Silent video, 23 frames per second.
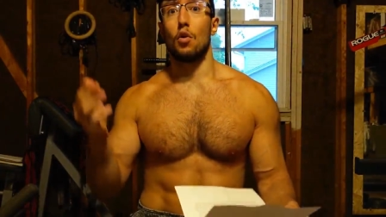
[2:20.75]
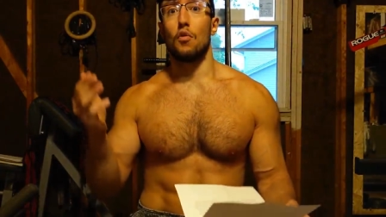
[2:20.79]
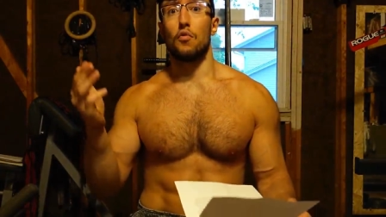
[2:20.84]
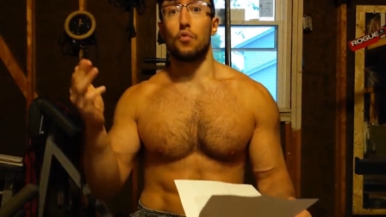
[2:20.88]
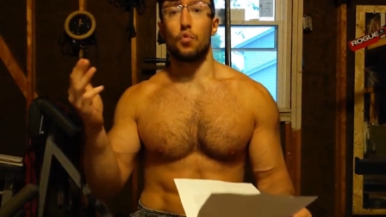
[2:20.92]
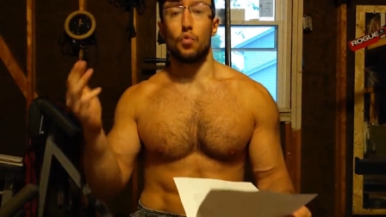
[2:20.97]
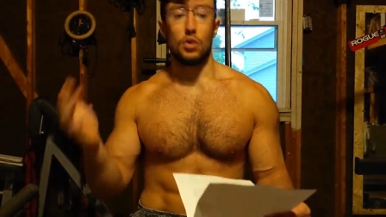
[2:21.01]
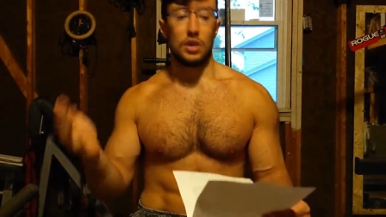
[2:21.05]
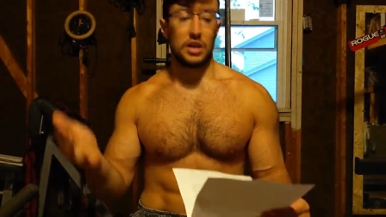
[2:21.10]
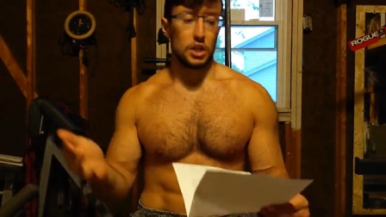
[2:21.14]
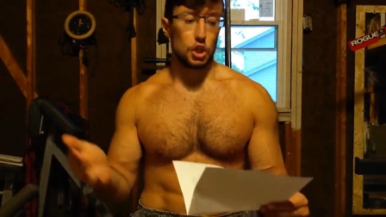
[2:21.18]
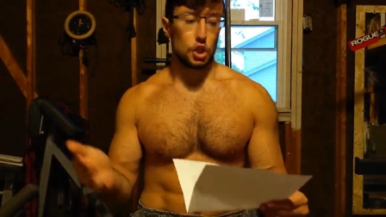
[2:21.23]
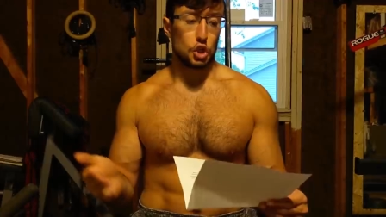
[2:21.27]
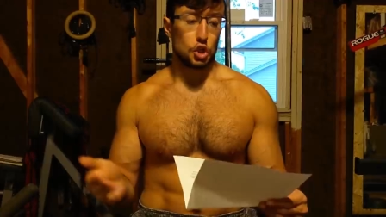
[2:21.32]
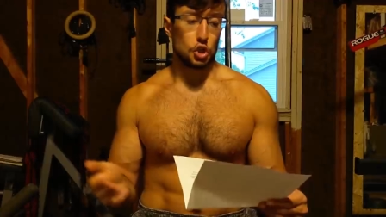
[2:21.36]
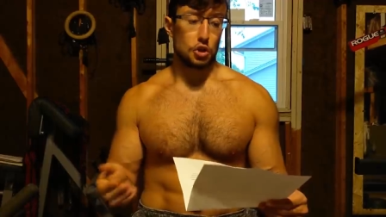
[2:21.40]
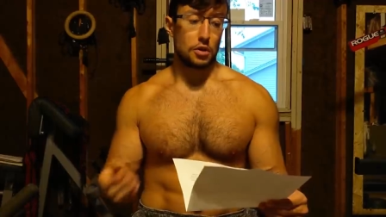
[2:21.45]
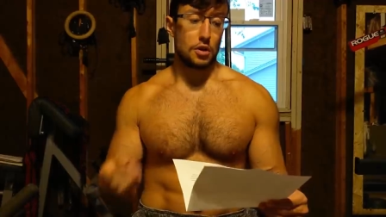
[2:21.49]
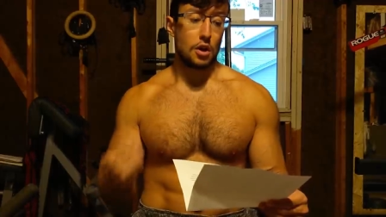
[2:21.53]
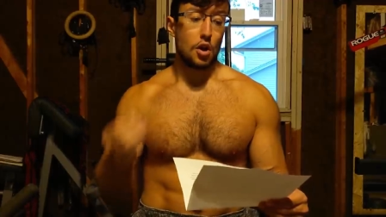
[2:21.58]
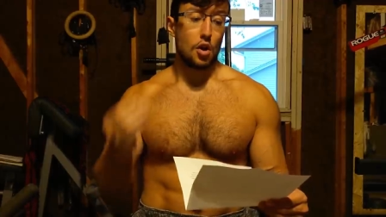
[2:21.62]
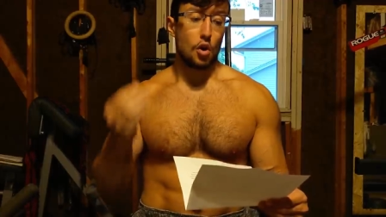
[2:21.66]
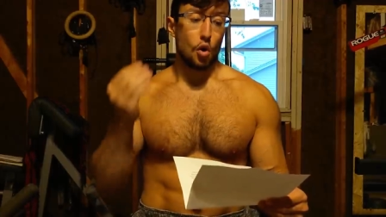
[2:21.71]
of
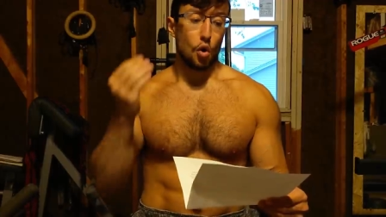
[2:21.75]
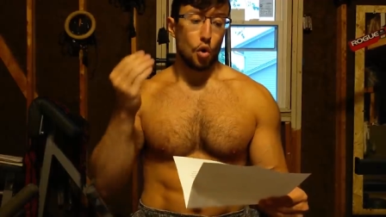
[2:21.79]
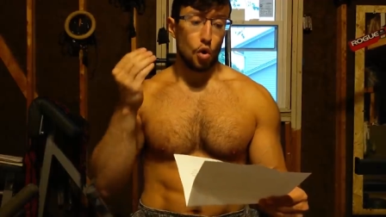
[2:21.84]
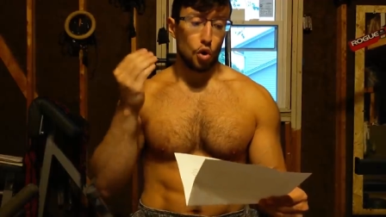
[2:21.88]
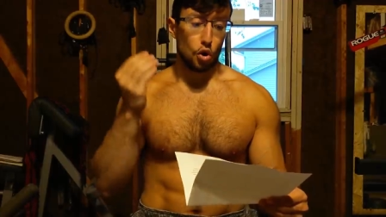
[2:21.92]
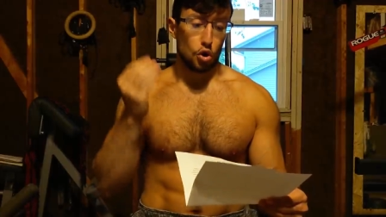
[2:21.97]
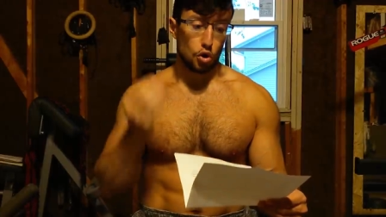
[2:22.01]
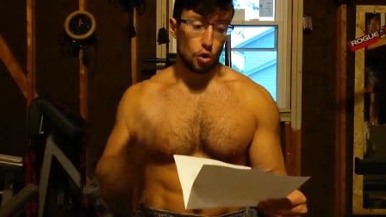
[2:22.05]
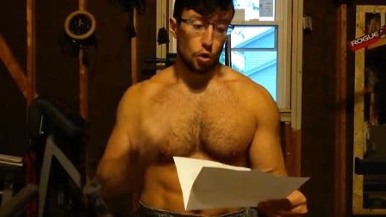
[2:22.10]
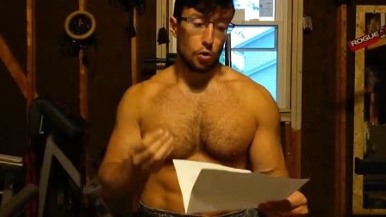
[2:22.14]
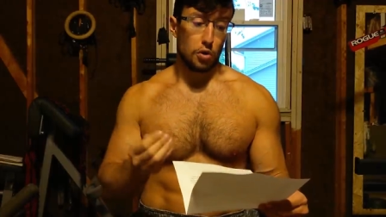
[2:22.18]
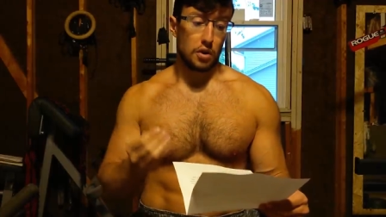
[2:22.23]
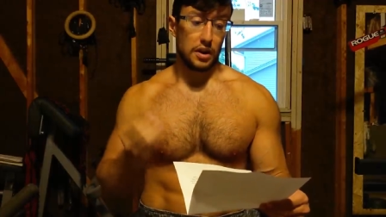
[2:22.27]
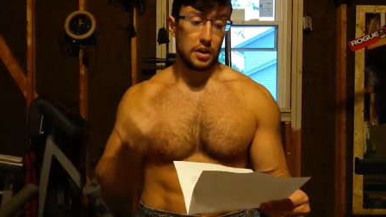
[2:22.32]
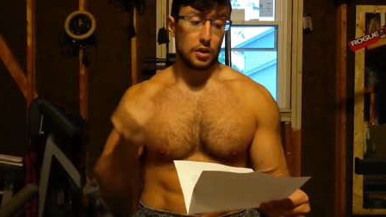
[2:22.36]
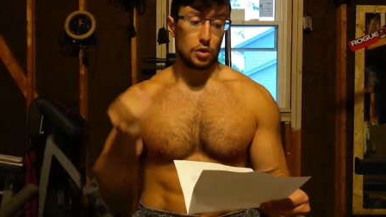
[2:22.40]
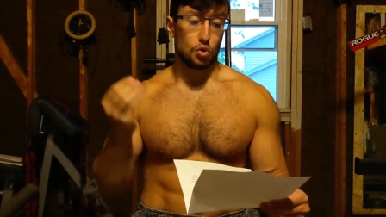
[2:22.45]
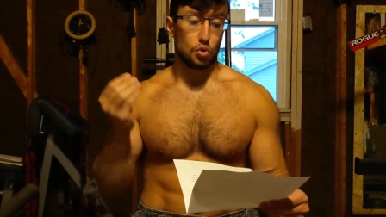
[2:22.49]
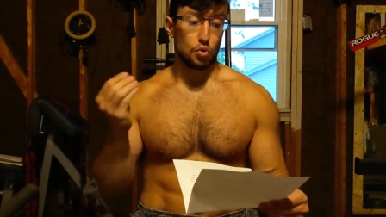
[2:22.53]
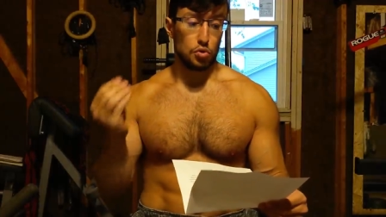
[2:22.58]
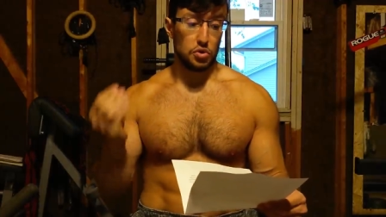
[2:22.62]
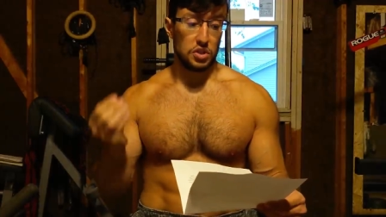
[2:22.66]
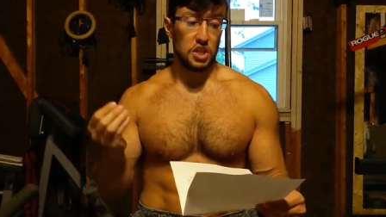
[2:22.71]
religion,
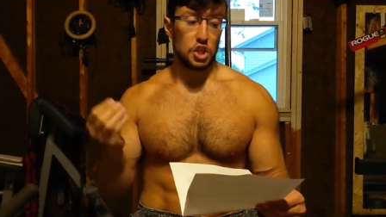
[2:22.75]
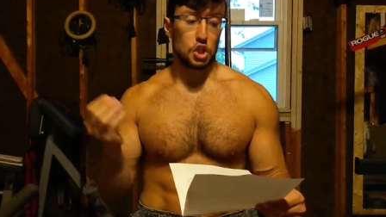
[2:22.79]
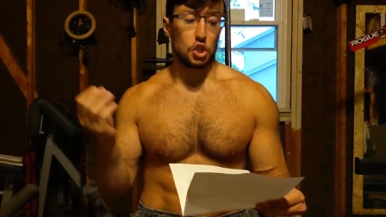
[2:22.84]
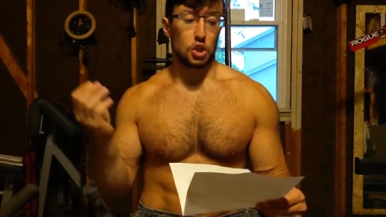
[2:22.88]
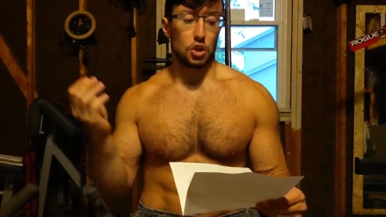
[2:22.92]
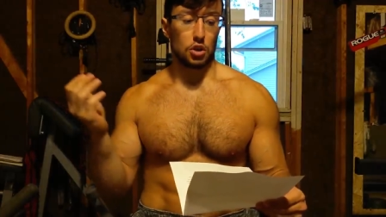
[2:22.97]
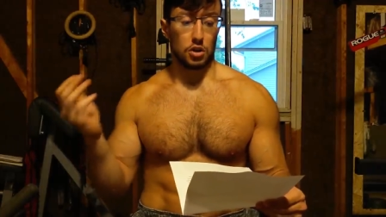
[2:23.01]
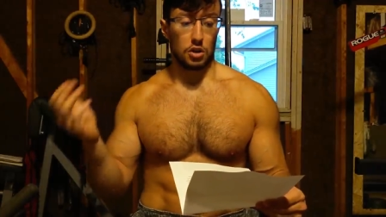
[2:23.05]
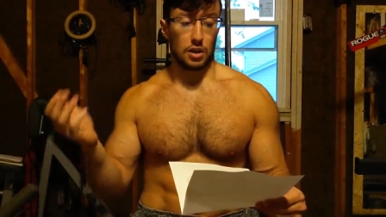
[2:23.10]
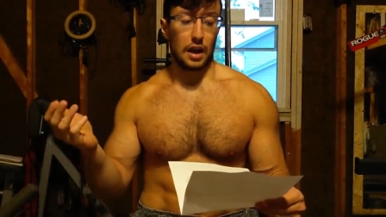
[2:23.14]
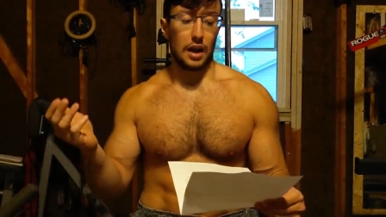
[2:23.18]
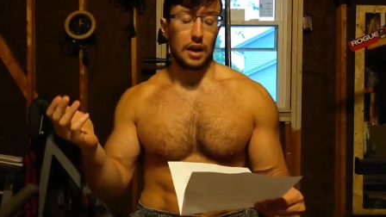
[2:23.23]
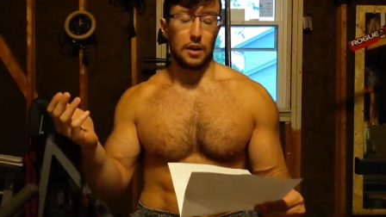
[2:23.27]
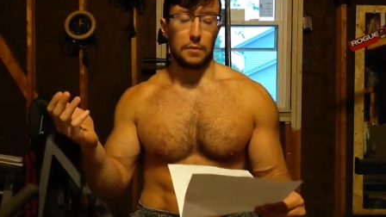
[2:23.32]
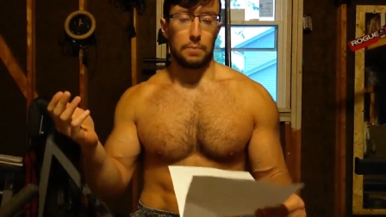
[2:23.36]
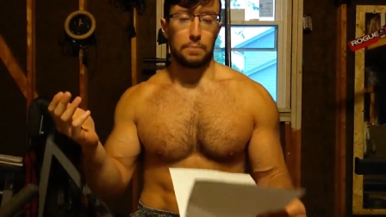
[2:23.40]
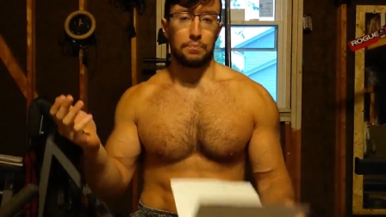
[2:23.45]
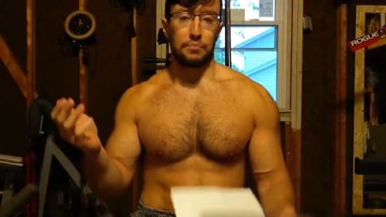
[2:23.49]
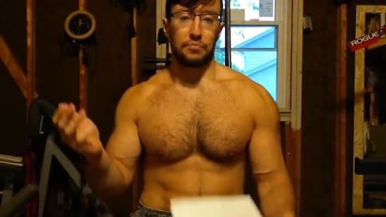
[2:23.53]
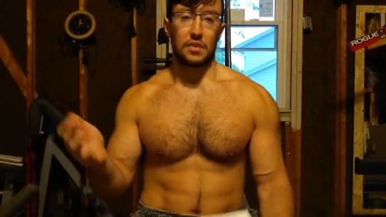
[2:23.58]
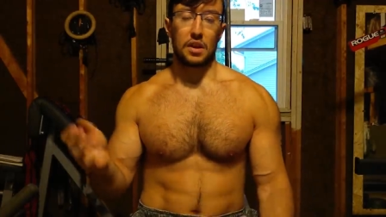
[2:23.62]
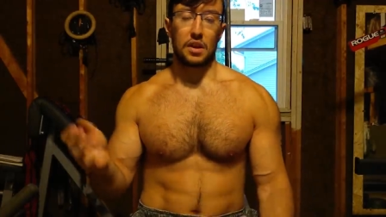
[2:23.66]
according to Nietzsche again.